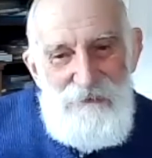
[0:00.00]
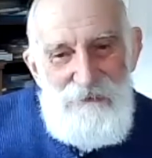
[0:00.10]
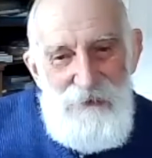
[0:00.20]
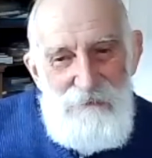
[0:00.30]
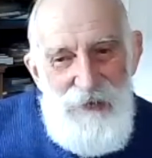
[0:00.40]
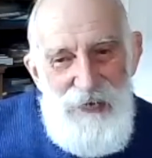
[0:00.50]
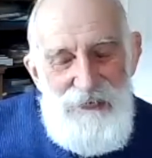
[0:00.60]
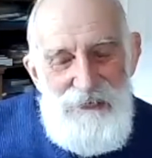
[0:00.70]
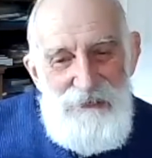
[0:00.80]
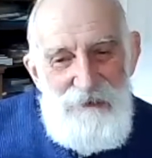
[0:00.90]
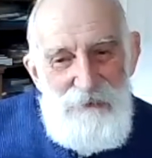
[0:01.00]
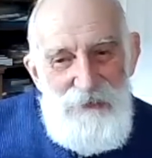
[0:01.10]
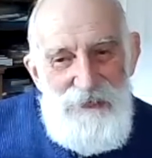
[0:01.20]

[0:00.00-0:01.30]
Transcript: what man is and what he